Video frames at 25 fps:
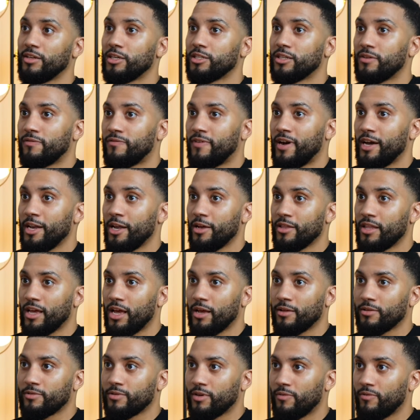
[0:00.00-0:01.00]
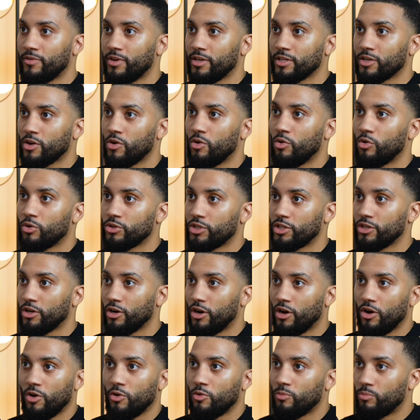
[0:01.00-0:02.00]
Because to find out that something that's core to
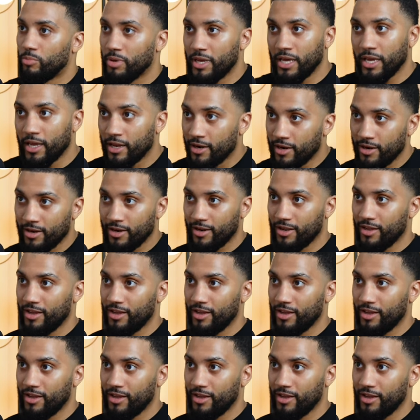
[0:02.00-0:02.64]
your whole being